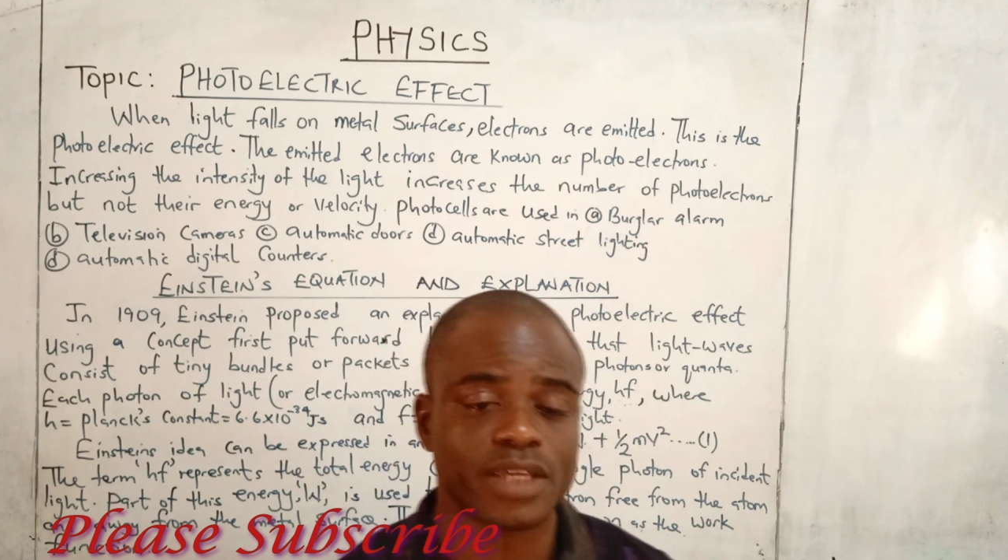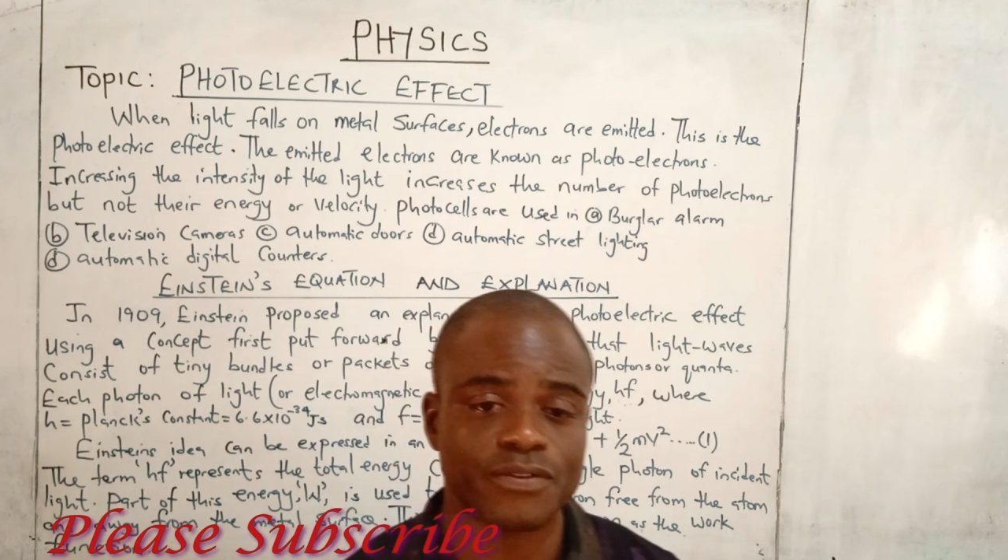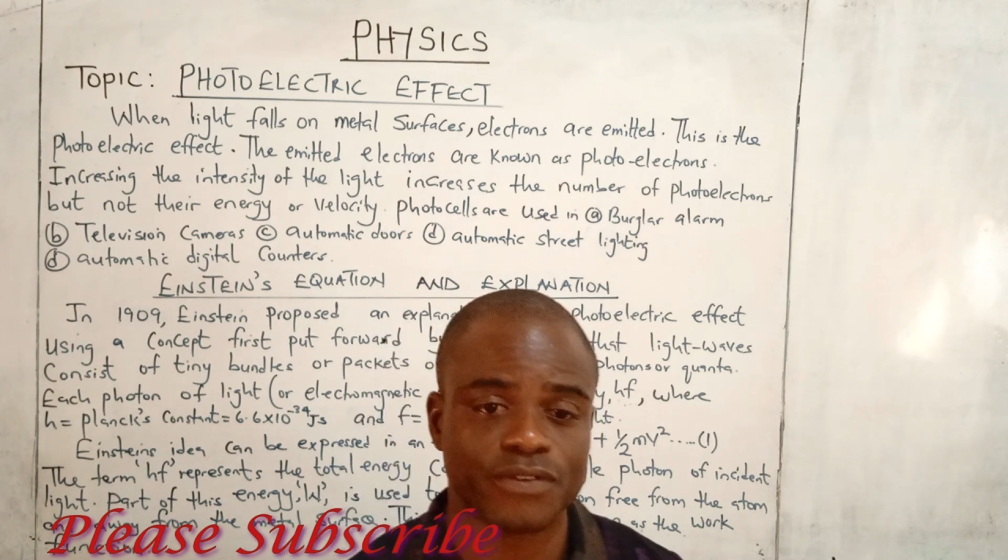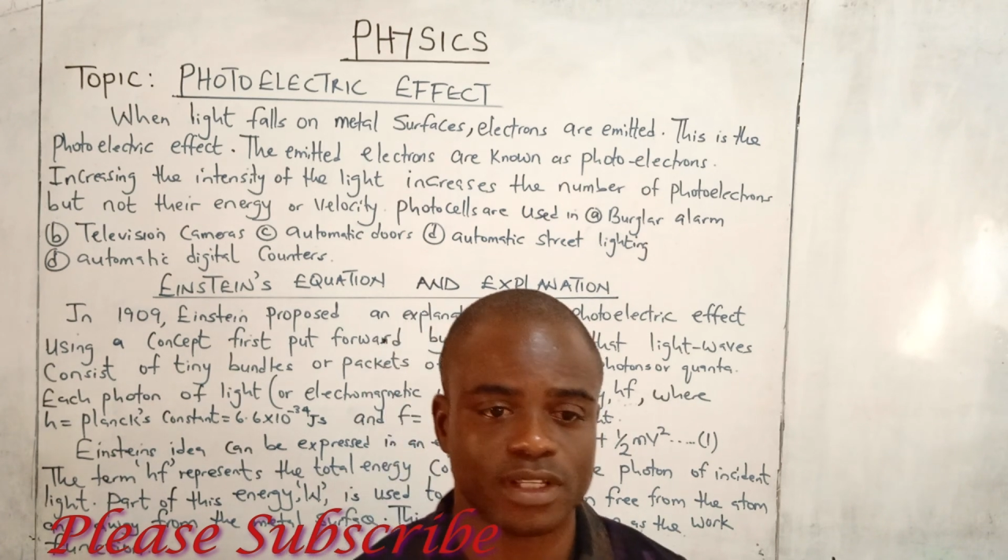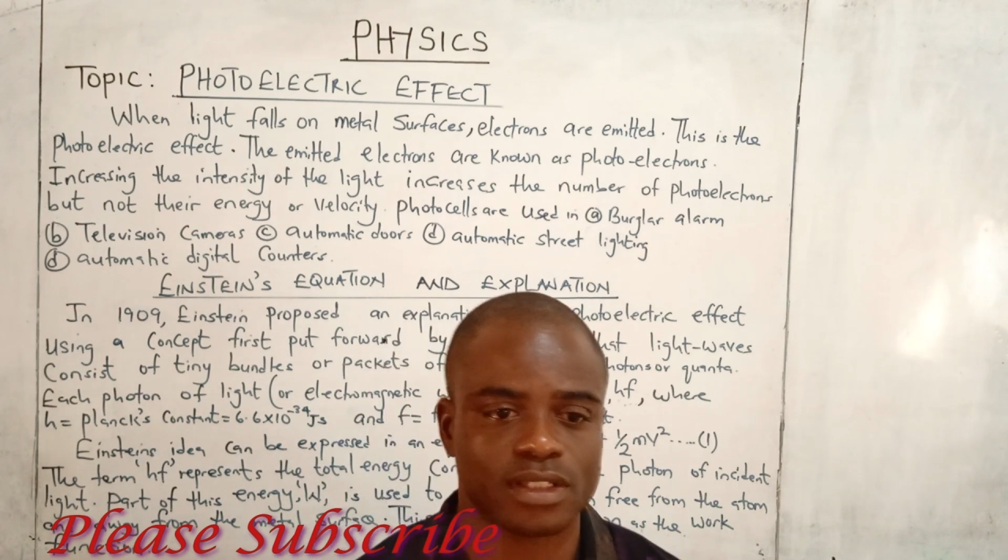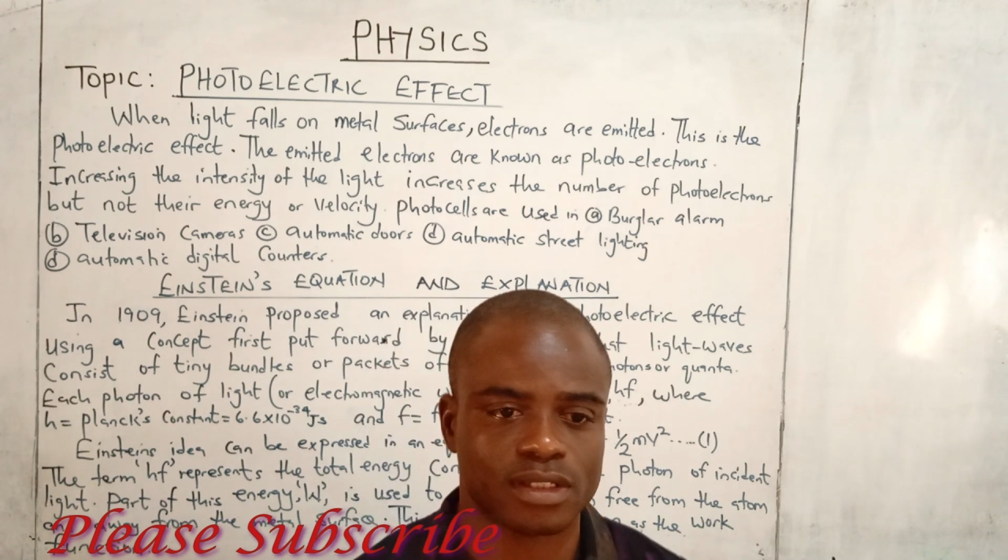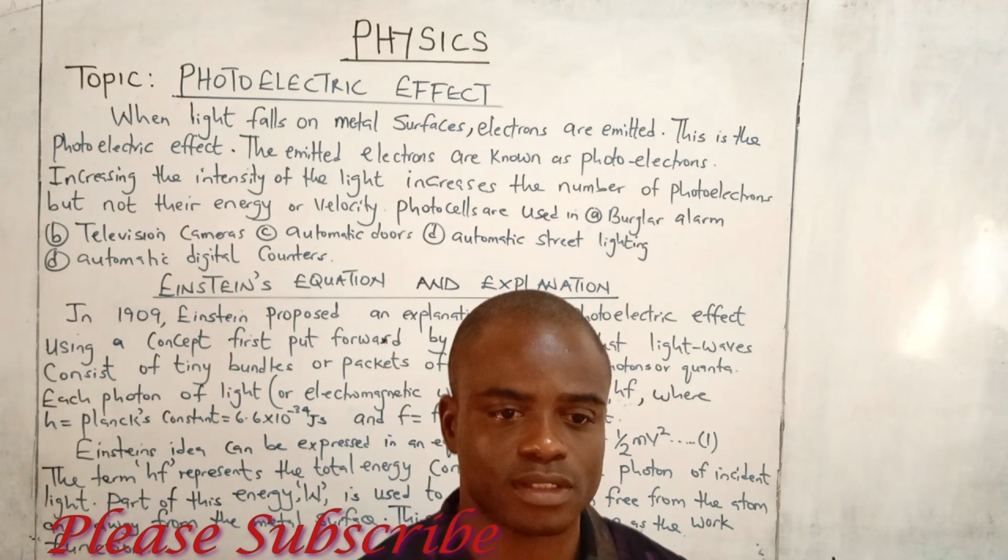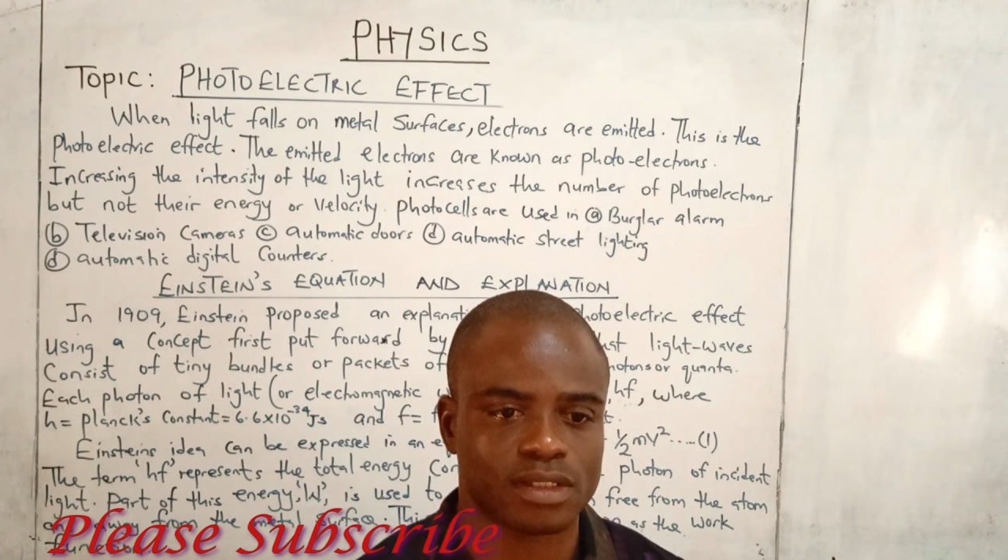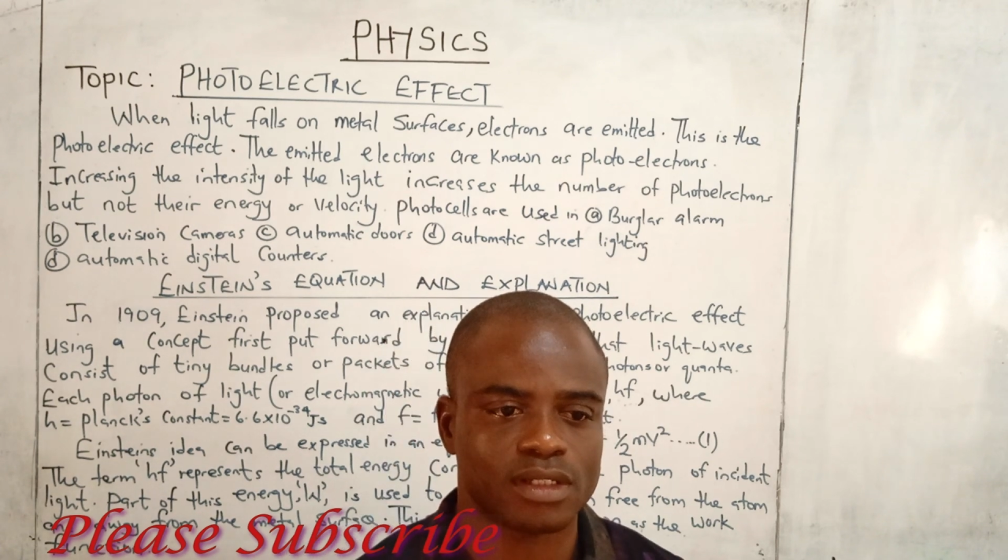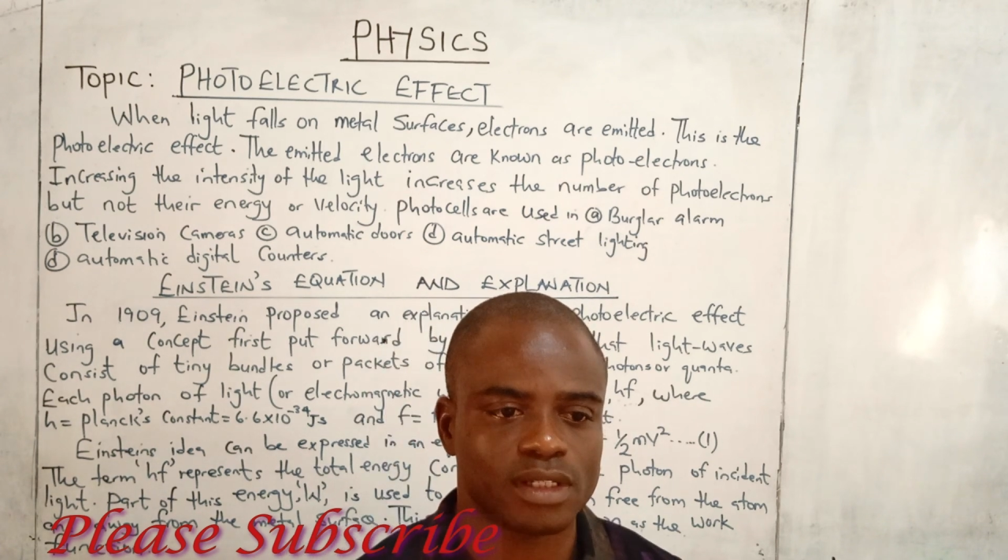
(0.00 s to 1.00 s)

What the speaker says: effect.